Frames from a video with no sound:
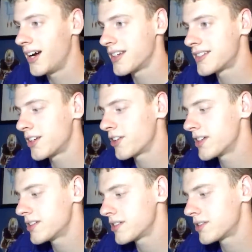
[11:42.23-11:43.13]

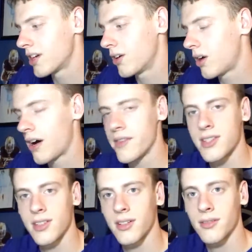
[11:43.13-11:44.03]
series. So,
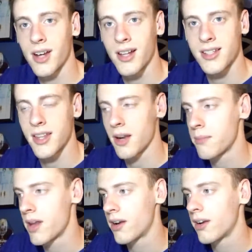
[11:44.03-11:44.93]
obviously, gotta set that up
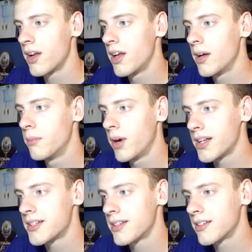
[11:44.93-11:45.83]
better.
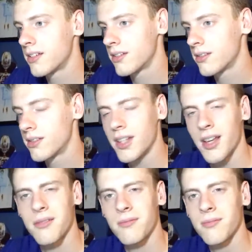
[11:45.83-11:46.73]
But, yeah,
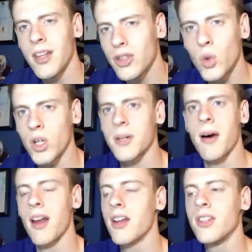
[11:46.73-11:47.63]
not too worried
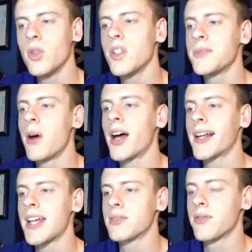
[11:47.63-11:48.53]
about it. Doing this
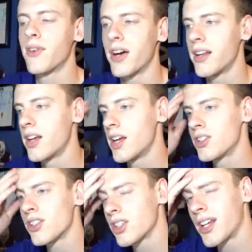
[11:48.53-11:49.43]
podcast for fun.
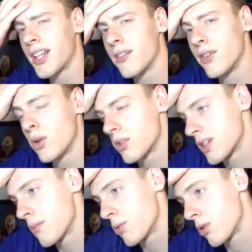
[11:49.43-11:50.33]
Just gotta get the viewers
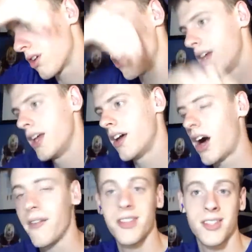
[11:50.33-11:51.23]
up more, though.
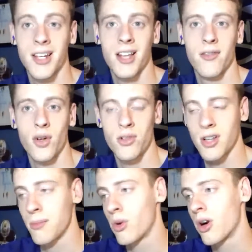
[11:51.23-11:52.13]
Obviously, get the viewers
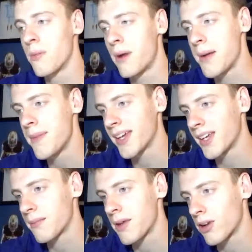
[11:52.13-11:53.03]
up more by
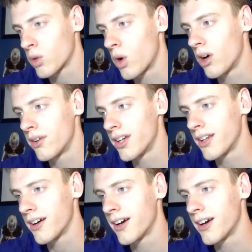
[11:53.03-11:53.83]
making better quality